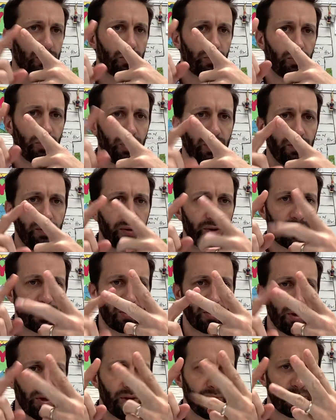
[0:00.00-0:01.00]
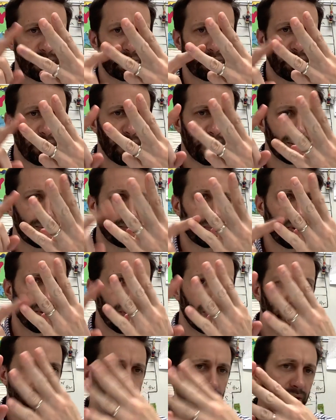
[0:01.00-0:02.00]
rivers, streams, creeks,
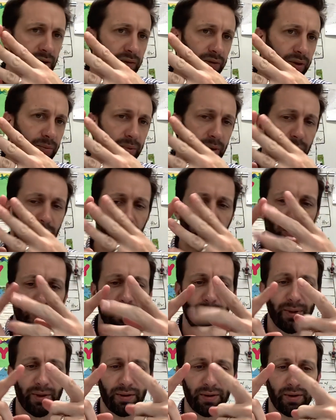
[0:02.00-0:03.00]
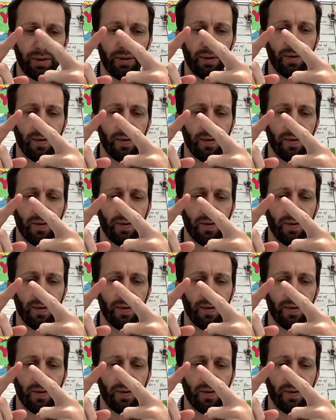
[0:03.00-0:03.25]
brooks, whatever you people call them out there.